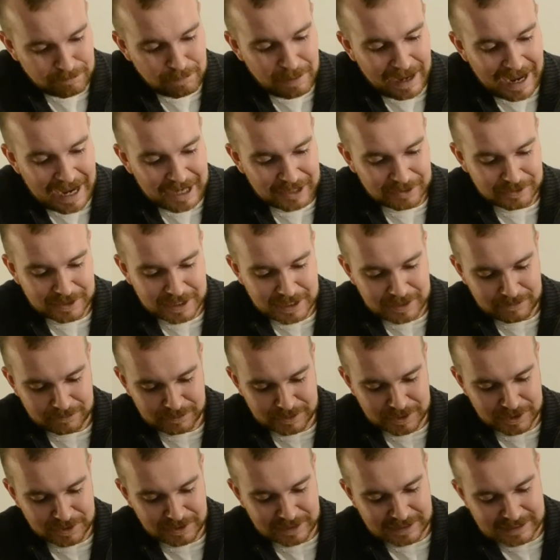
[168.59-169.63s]
battery,
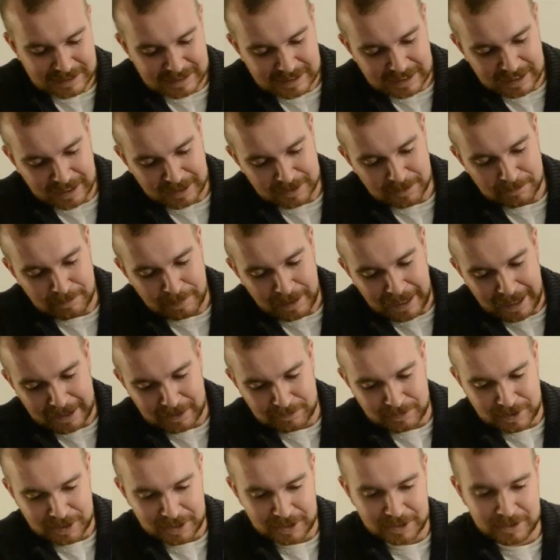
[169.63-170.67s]
which you can see on the
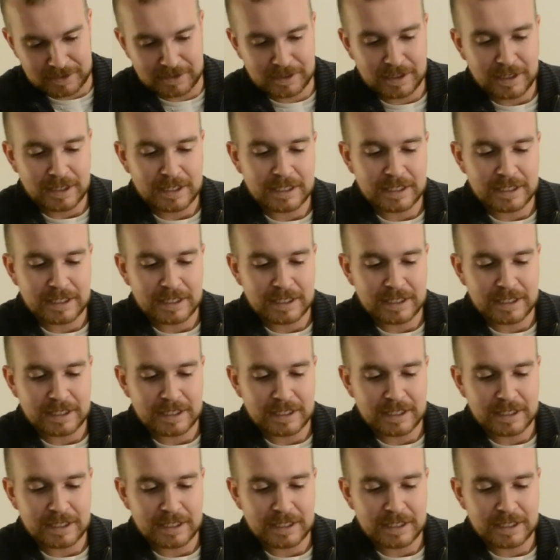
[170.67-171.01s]
bottom here.